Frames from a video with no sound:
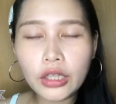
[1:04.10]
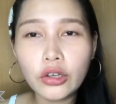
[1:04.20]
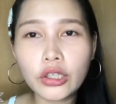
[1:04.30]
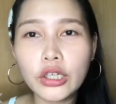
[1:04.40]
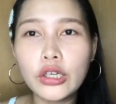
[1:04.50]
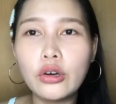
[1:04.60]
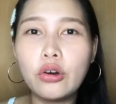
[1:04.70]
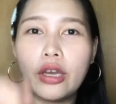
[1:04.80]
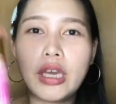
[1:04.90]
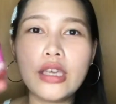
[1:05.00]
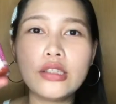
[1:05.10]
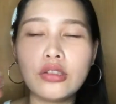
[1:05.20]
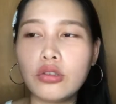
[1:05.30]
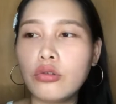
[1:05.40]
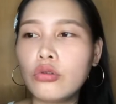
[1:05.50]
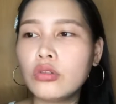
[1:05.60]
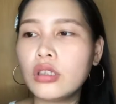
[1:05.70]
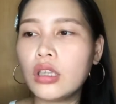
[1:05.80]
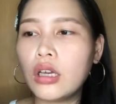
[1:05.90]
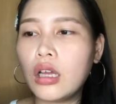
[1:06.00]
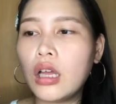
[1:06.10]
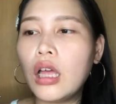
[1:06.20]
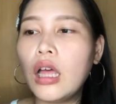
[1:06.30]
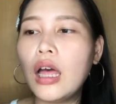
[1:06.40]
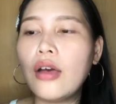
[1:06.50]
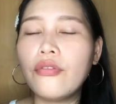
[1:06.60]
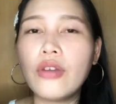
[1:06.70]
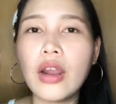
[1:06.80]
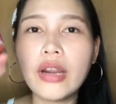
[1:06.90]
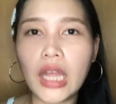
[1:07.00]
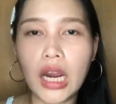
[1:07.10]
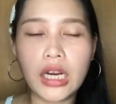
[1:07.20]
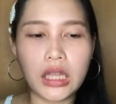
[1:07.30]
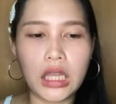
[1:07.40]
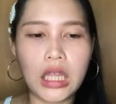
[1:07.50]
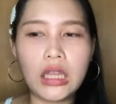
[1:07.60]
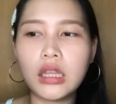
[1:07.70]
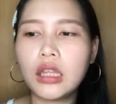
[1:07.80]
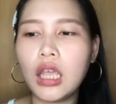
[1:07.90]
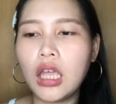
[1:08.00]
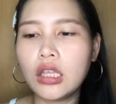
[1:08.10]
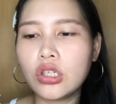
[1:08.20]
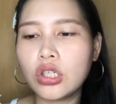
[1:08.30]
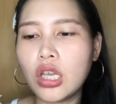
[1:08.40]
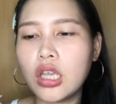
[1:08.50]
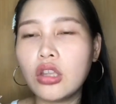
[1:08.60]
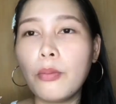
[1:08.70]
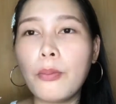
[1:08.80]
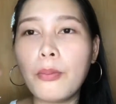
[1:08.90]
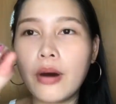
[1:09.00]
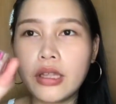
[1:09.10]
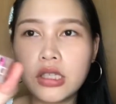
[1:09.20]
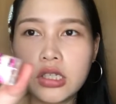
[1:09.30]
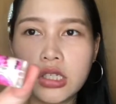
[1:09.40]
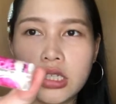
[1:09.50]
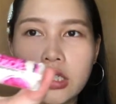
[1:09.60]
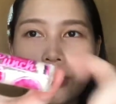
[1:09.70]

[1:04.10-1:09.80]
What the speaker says: in-order ko is yung the Fairy Air Tint in shade of Punch.